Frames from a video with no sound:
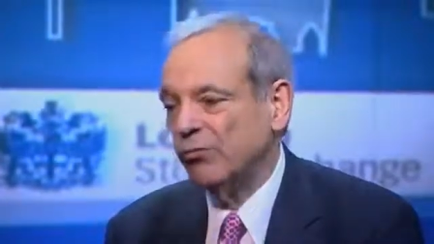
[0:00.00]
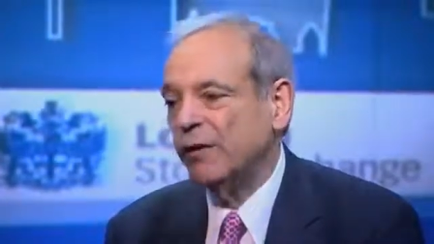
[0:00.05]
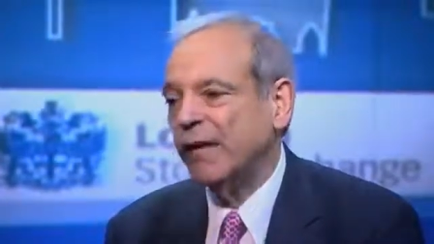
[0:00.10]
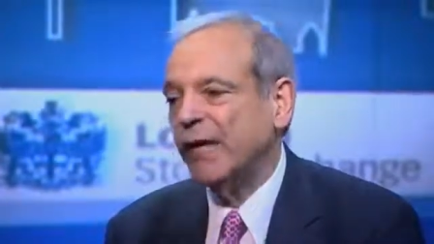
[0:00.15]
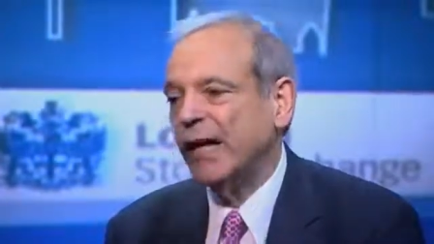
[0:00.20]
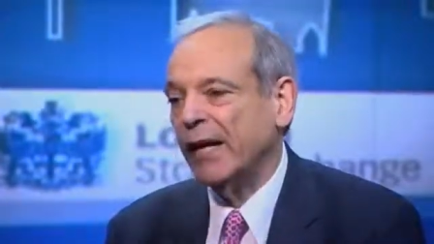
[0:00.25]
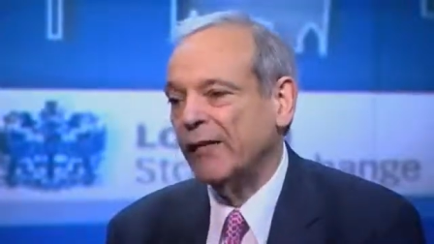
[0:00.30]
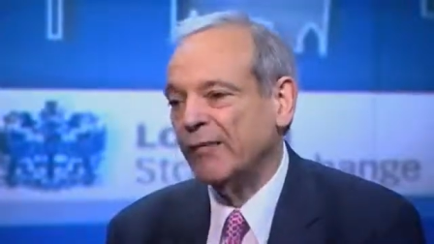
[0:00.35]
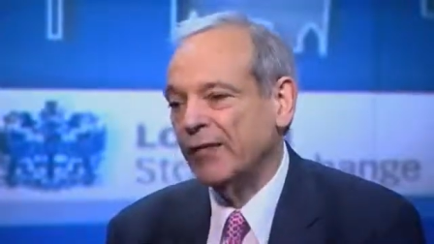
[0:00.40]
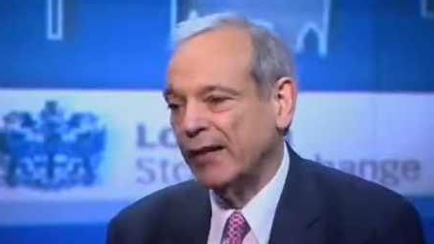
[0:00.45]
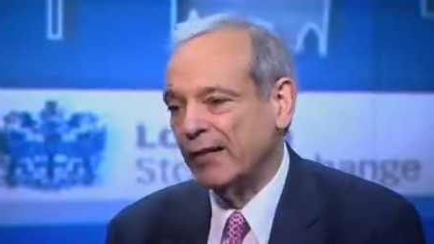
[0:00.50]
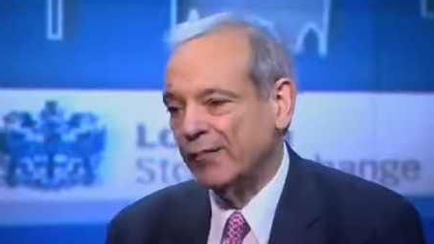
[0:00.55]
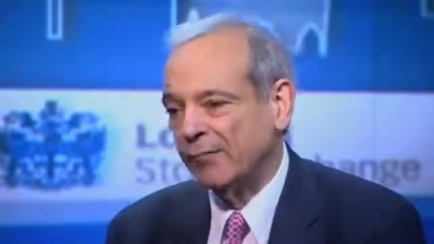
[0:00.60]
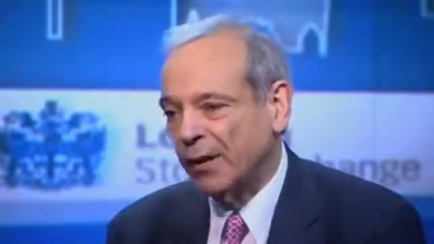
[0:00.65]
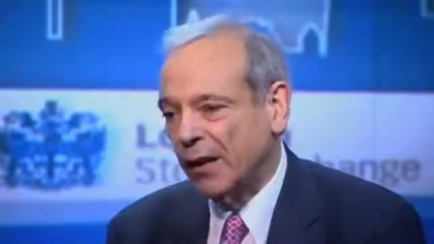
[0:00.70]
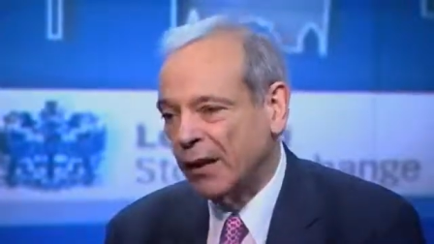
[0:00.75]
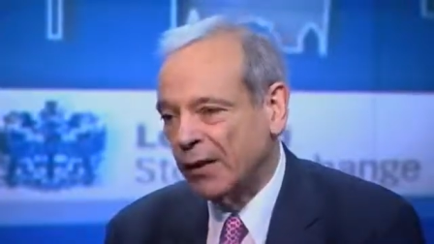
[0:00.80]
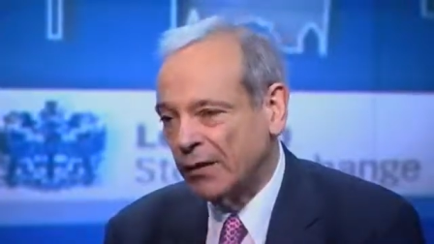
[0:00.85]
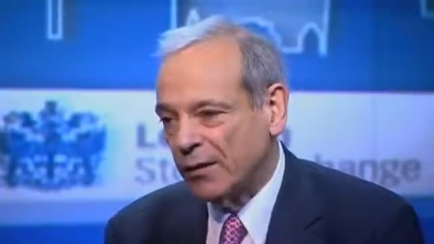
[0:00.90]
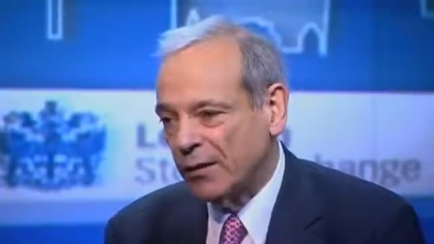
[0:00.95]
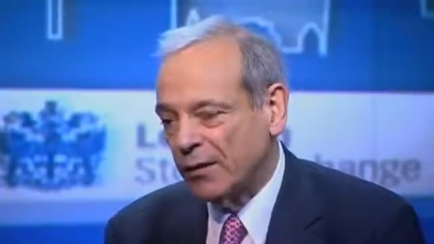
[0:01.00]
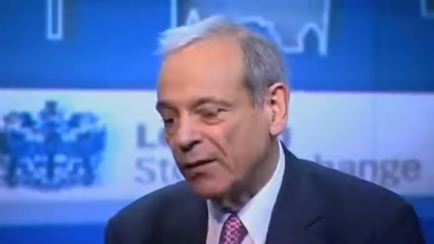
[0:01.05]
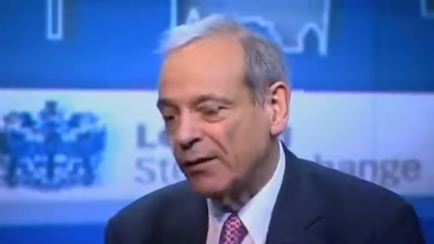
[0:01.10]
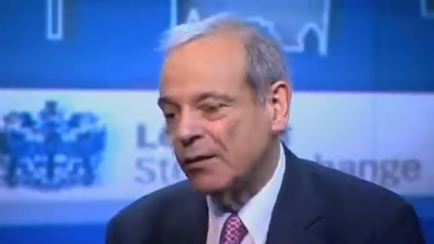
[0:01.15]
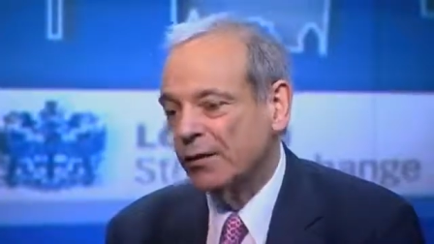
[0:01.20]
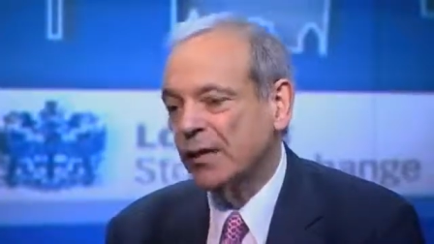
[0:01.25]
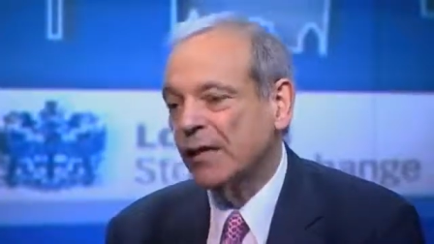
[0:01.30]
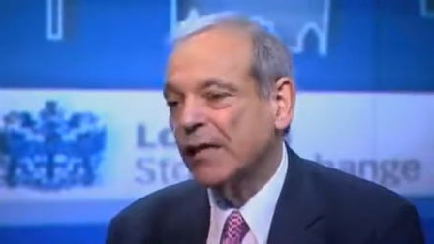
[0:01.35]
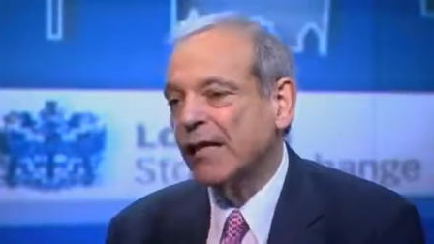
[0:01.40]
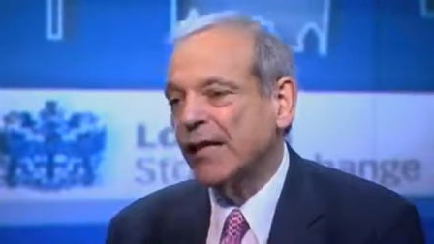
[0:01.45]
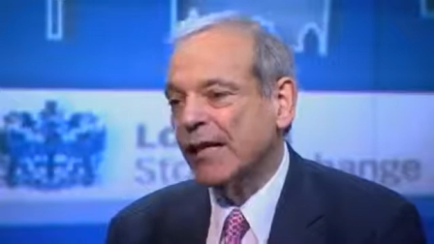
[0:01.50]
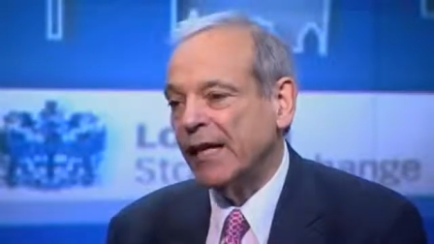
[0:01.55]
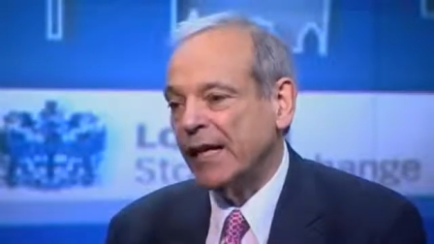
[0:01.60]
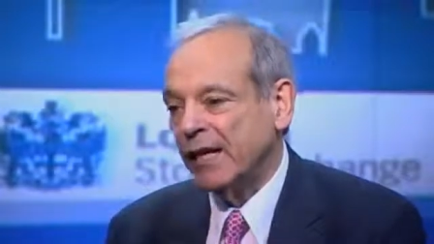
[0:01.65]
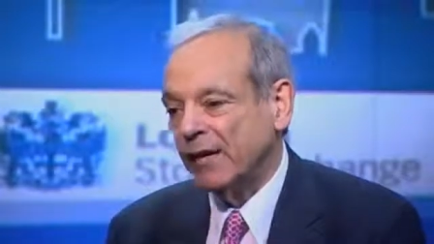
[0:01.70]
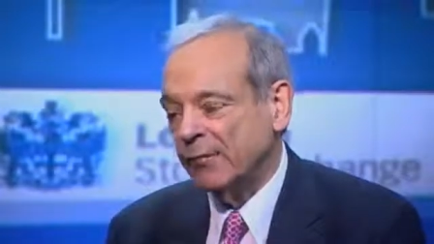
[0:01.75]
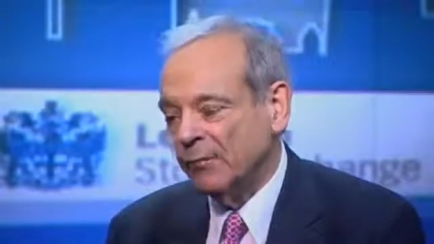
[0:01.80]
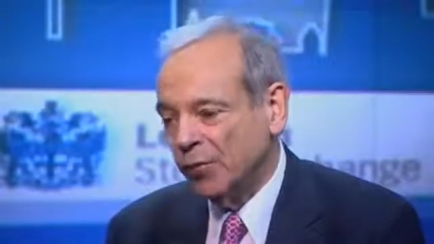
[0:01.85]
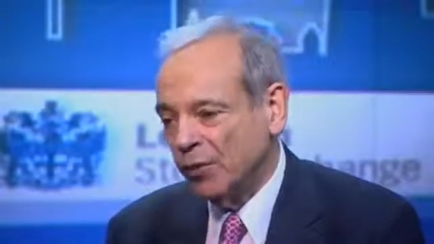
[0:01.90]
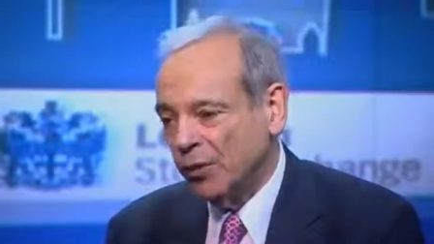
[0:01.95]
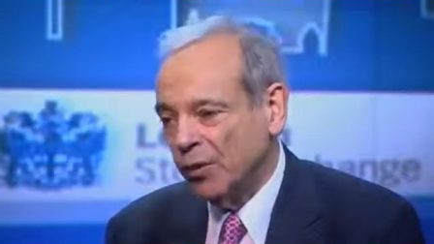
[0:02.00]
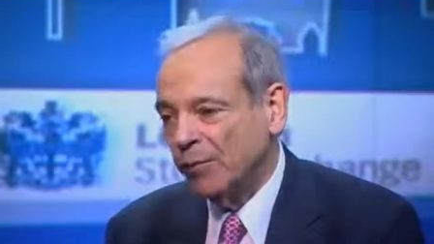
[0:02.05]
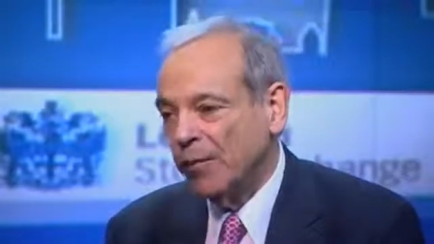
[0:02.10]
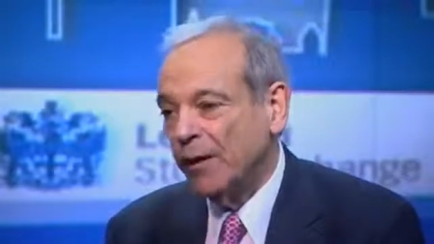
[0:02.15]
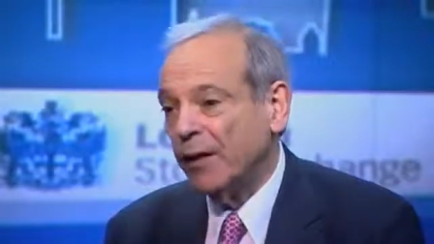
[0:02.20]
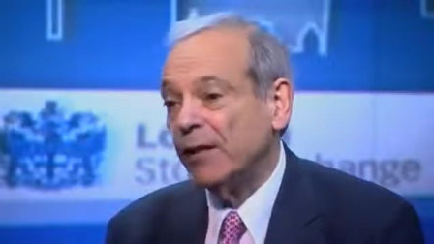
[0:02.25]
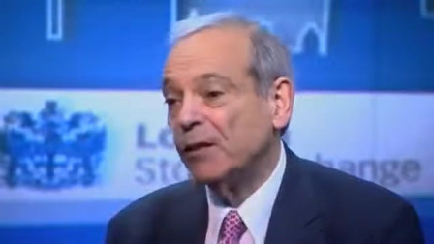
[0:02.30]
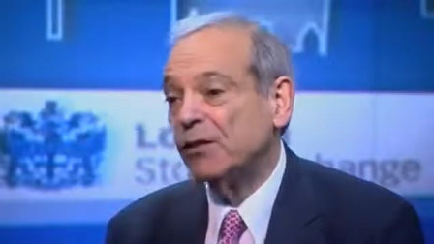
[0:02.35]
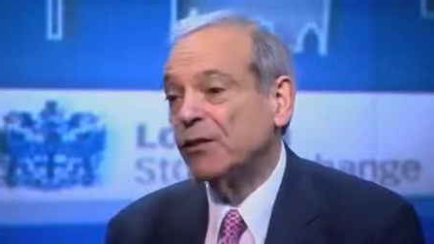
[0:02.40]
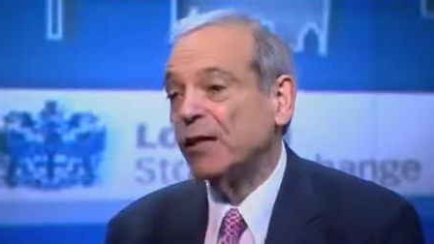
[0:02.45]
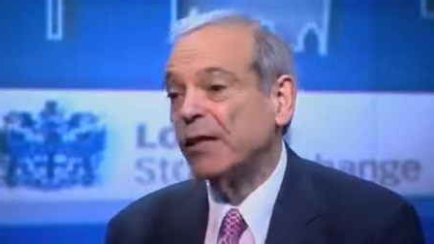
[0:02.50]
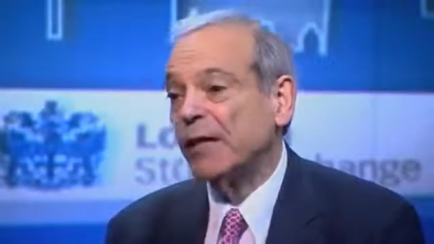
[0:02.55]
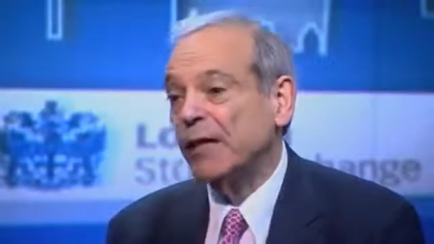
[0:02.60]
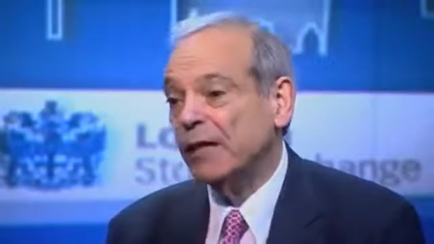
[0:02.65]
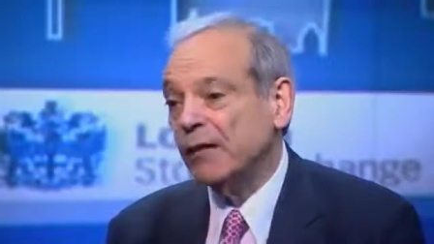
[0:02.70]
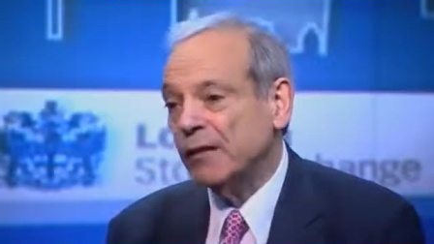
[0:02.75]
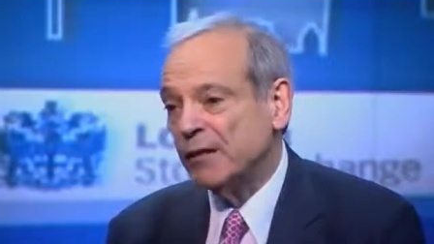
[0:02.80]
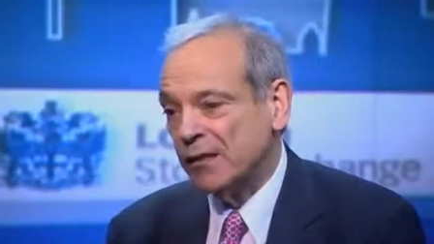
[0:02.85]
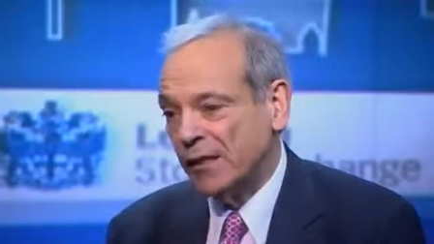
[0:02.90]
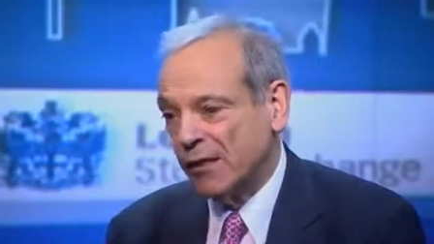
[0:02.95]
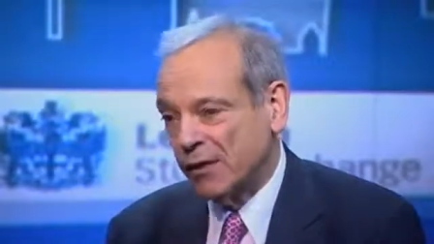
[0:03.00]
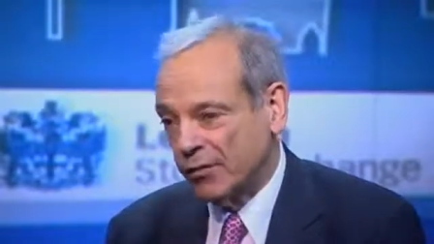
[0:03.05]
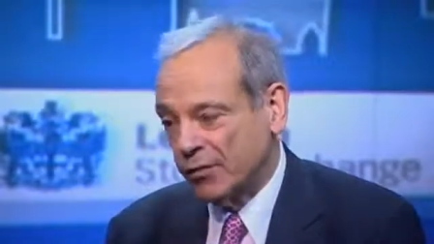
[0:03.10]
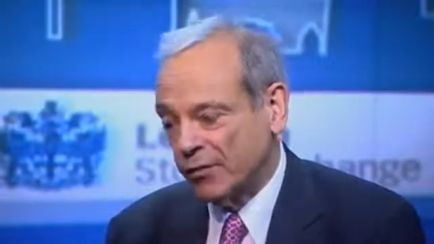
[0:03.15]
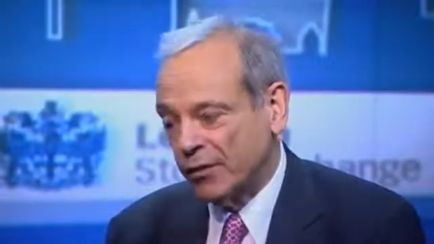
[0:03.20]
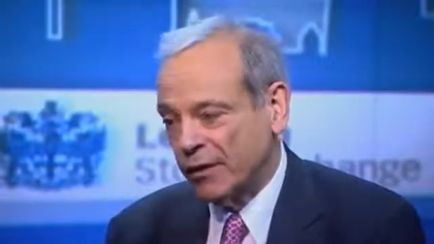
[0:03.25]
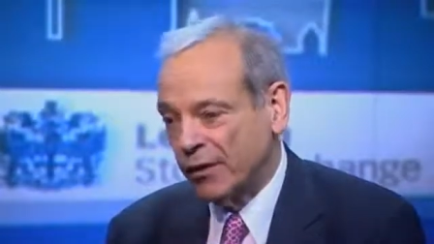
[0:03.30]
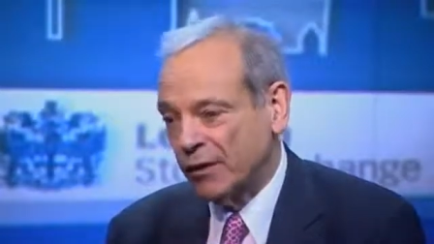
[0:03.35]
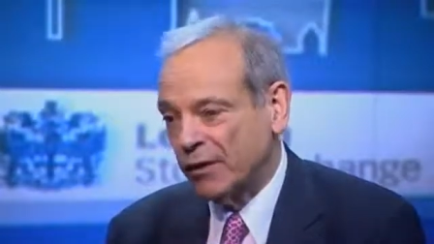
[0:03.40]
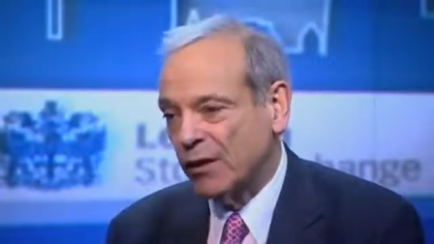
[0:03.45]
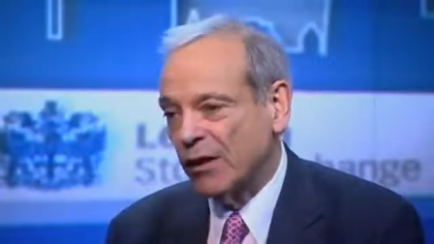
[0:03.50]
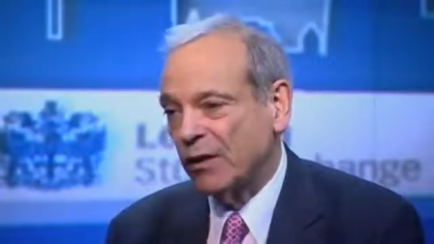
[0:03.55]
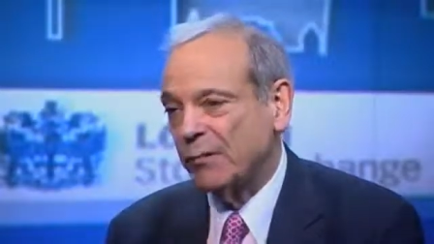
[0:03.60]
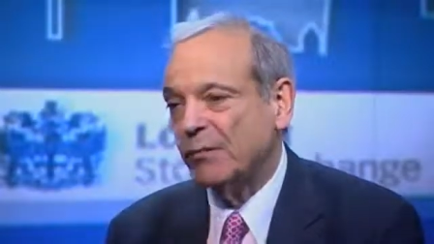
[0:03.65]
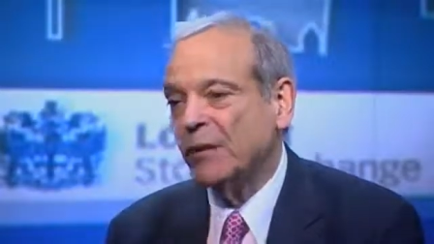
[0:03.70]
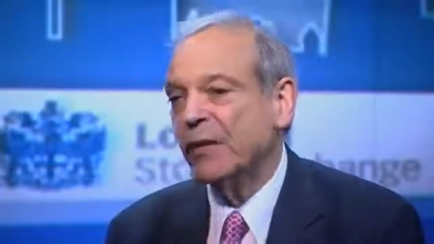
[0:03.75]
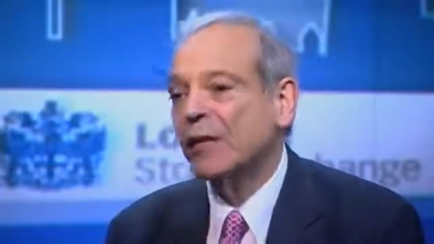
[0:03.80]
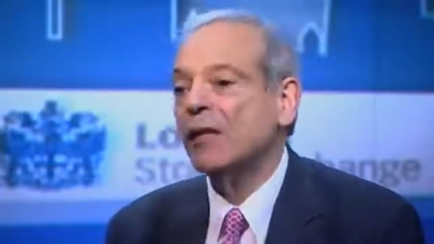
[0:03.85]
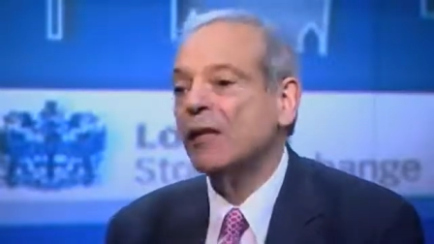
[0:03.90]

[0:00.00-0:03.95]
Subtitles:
We have to have partners in Budapest, in Central Europe,